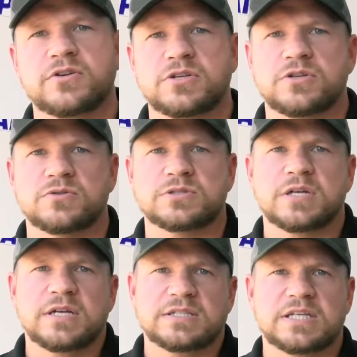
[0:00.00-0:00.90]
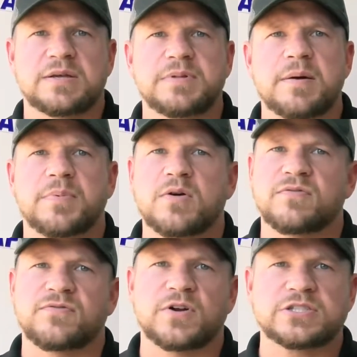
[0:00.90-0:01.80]
used to keep that
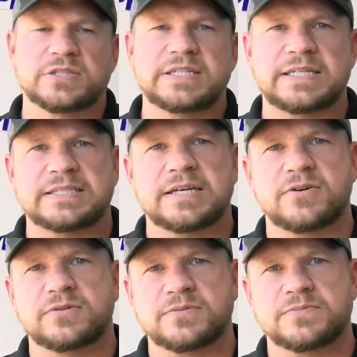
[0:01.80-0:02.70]
boat freshly detailed.